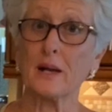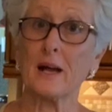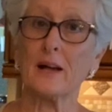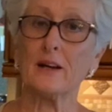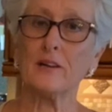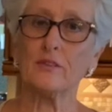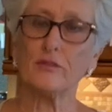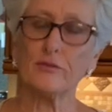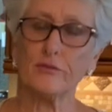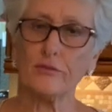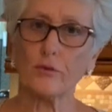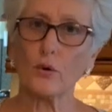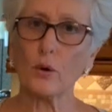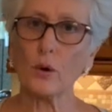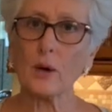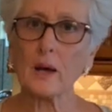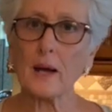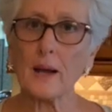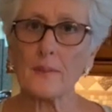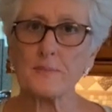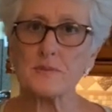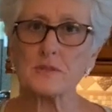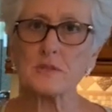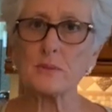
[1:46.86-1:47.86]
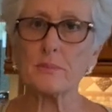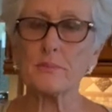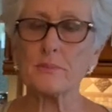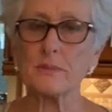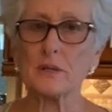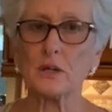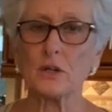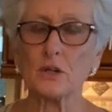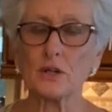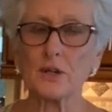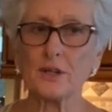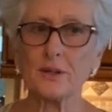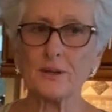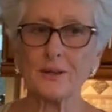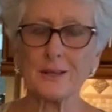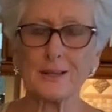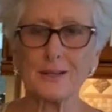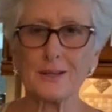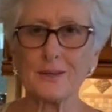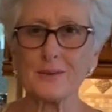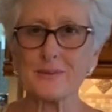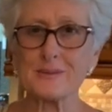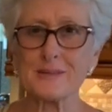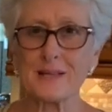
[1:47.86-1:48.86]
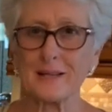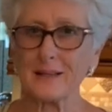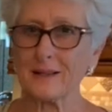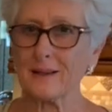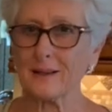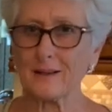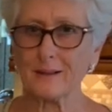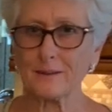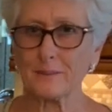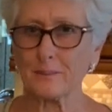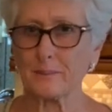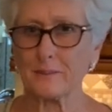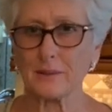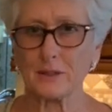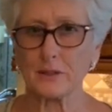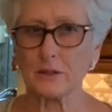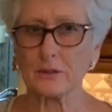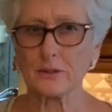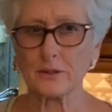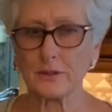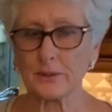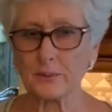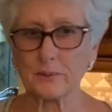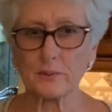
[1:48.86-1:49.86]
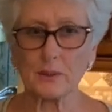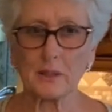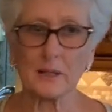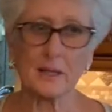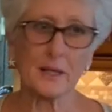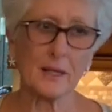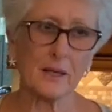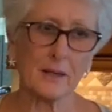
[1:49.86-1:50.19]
I have four cups of milk. You can use any kind of milk you want.